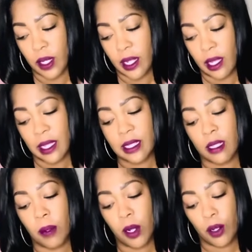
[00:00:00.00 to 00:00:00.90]
And it ends
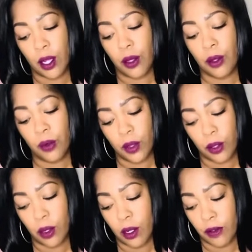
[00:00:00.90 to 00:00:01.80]
up hurting you in the
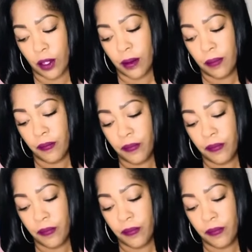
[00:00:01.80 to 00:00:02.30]
long run.